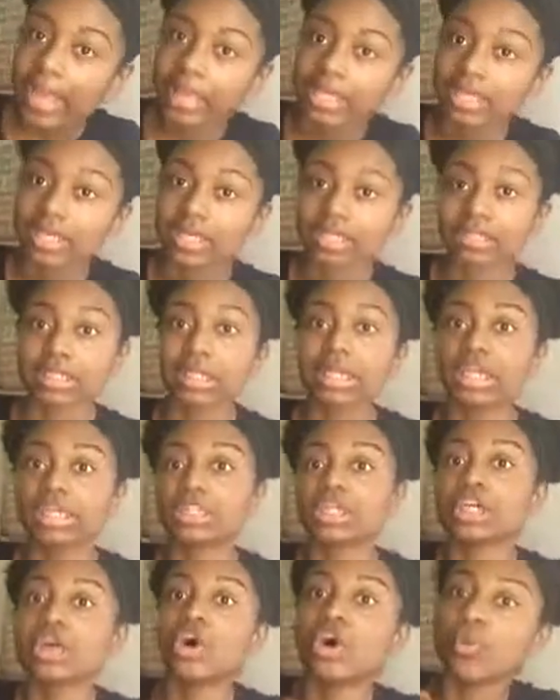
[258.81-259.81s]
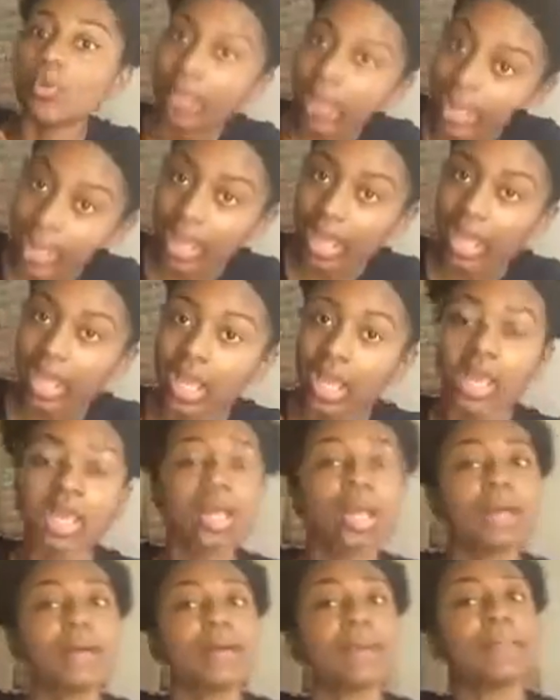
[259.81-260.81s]
You know what I'm saying? Let you go back.
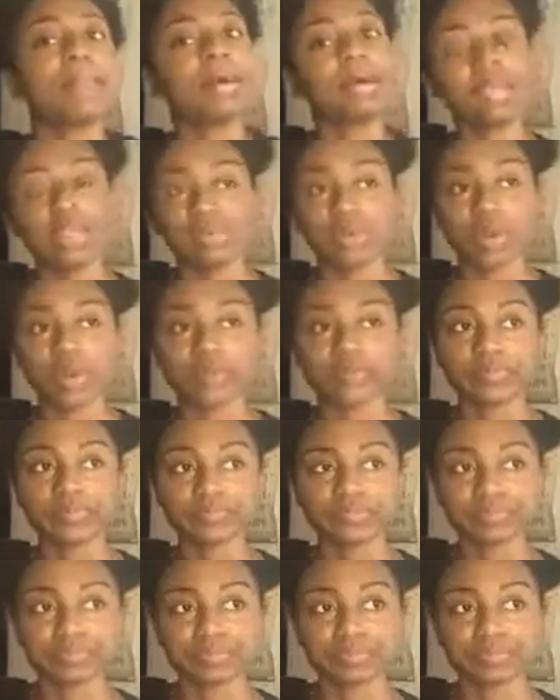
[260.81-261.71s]
But anyway,